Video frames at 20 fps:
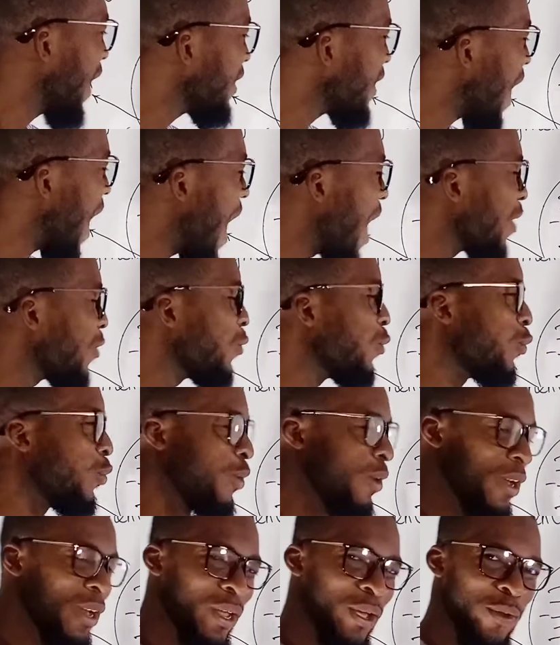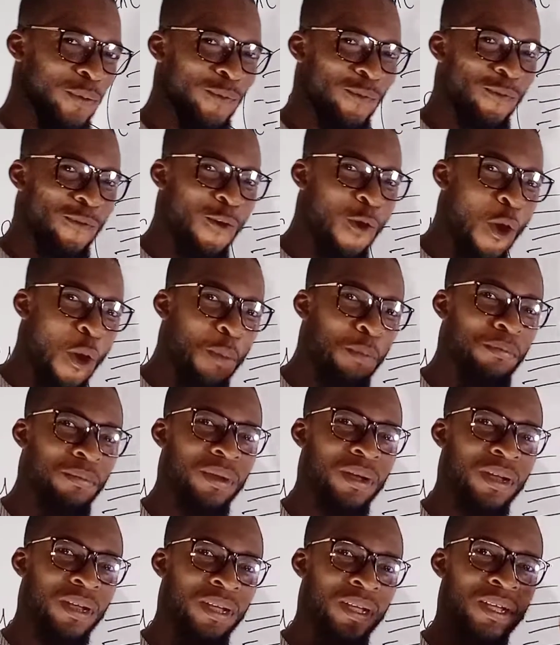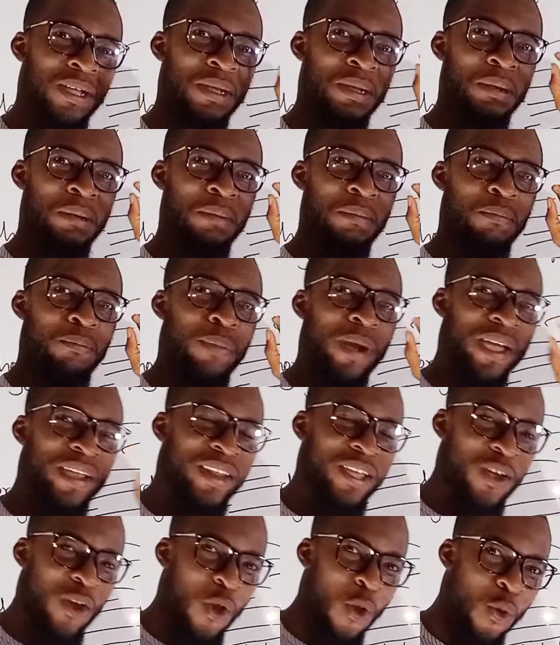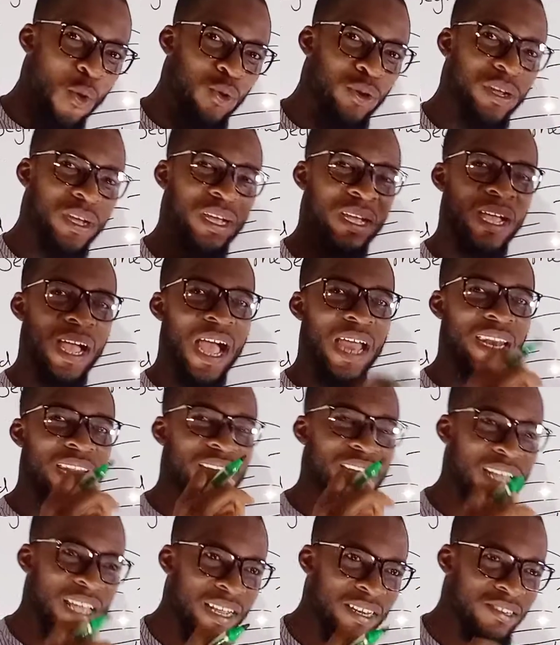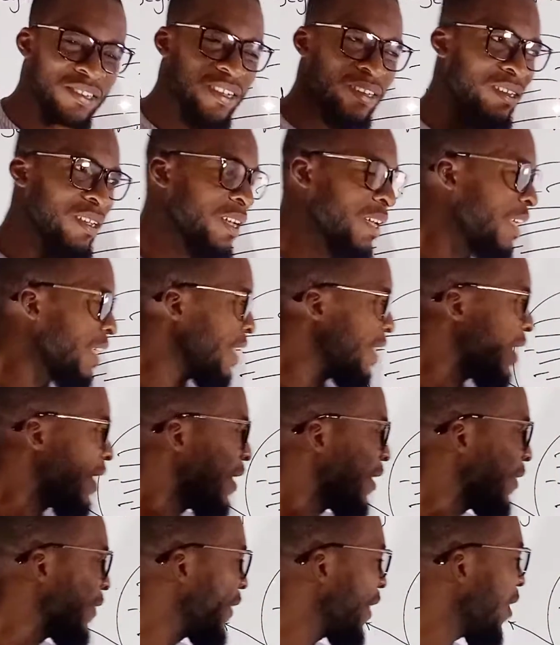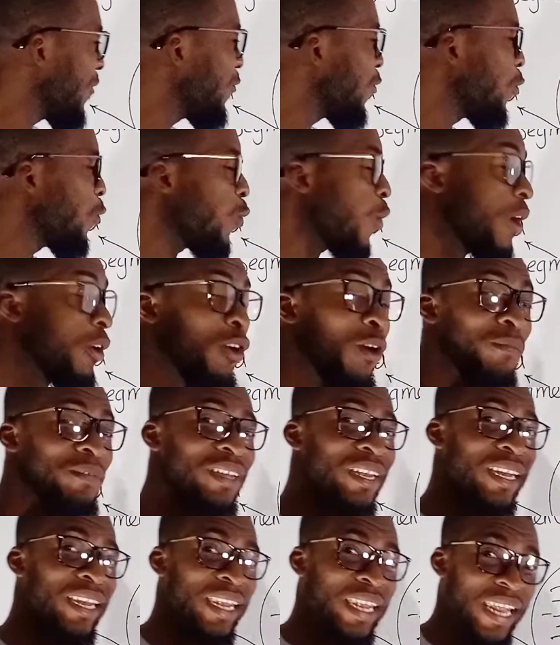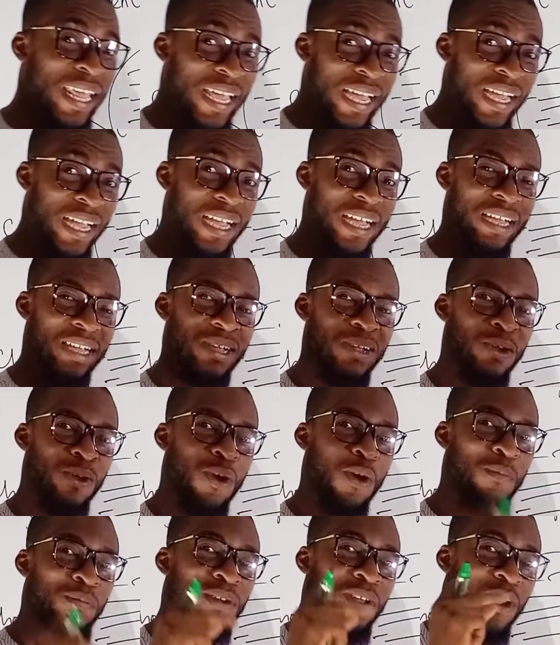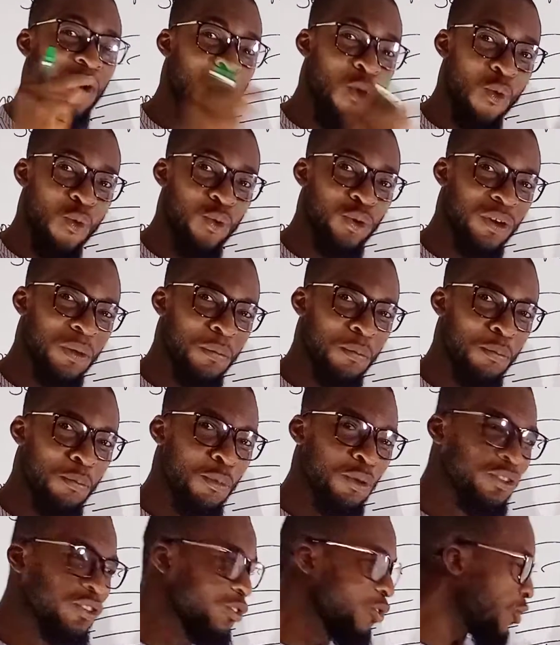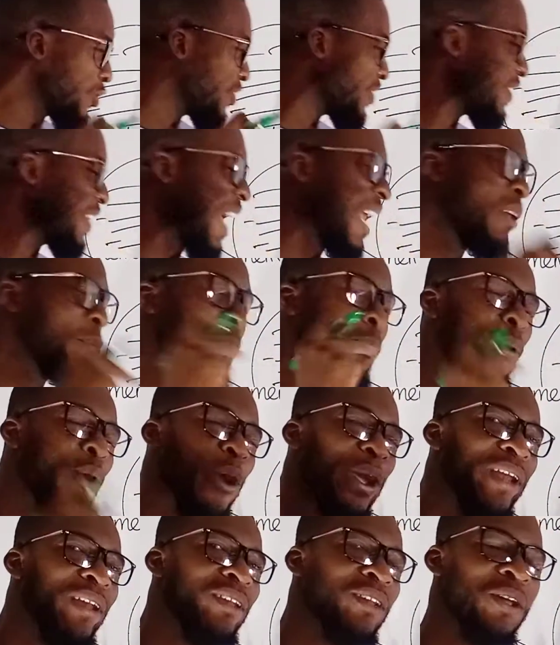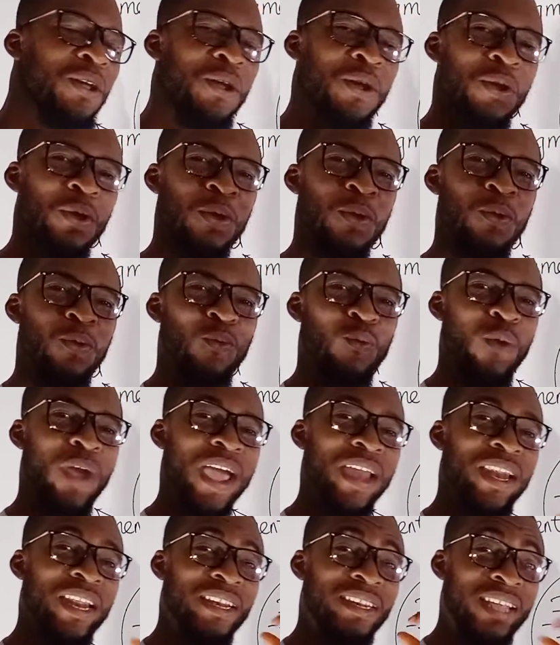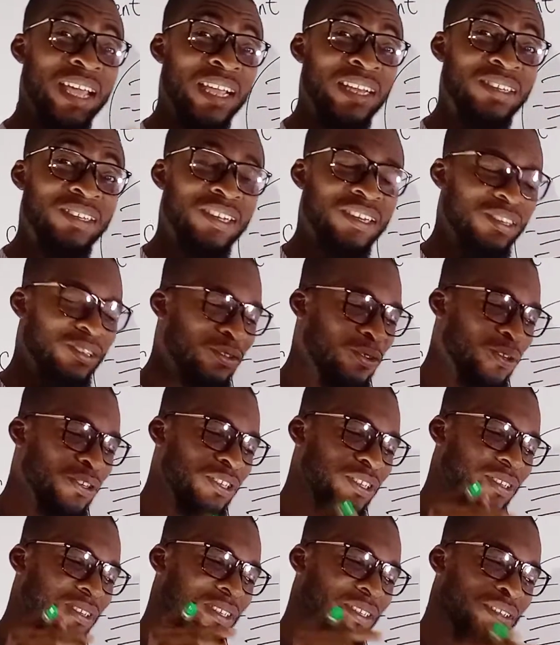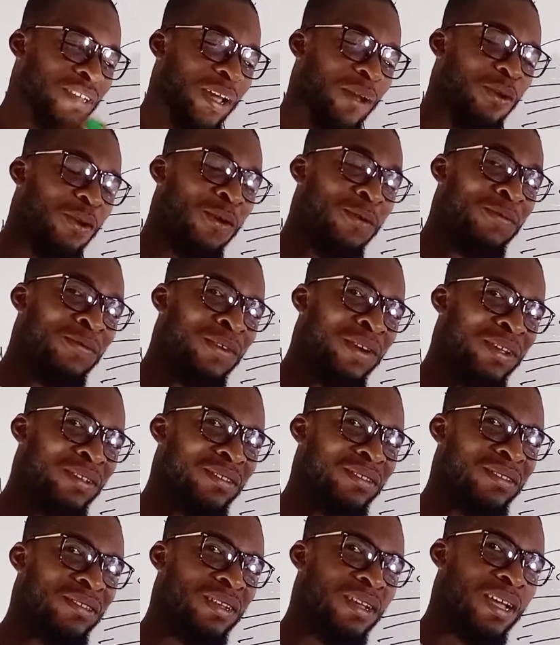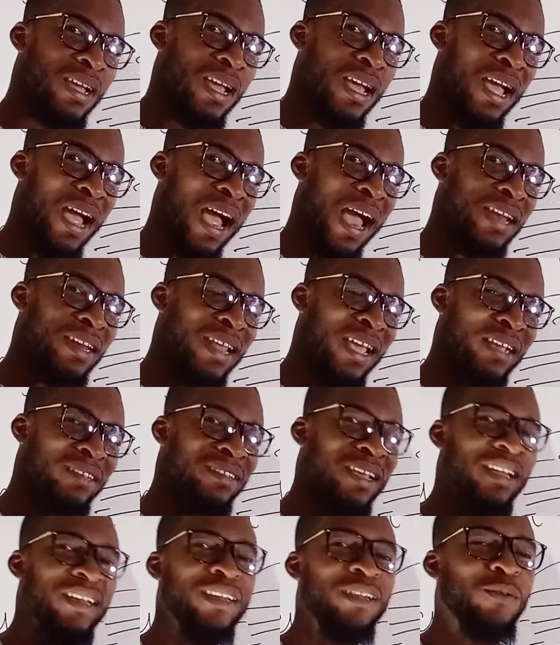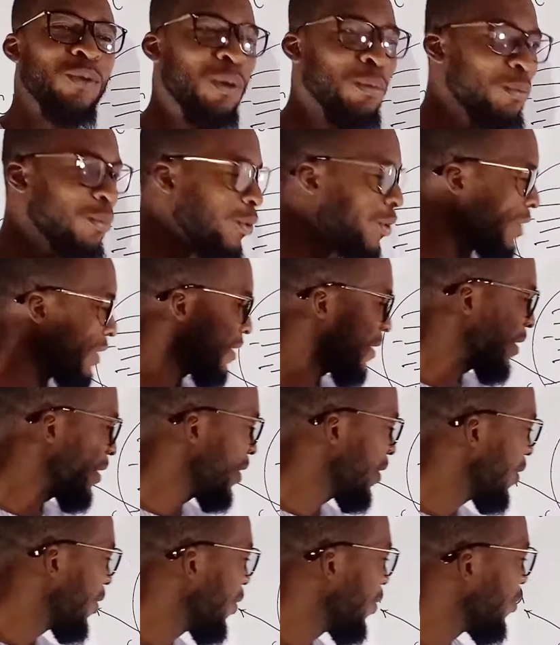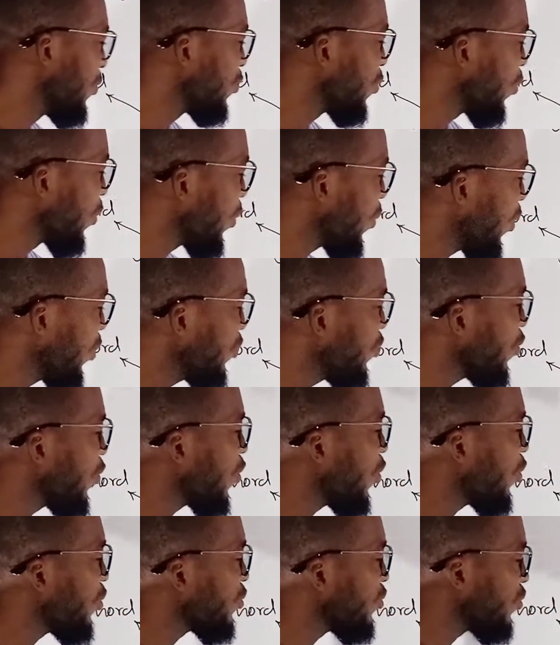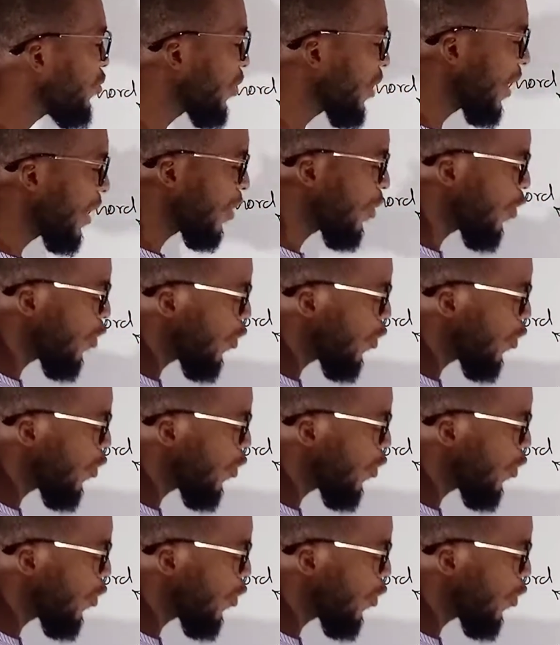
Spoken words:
that angle formed by the chord and the tangent. Therefore, one of the leg of the chord must touch that point where the tangent touches the circumference at exactly one point. So we want to construct a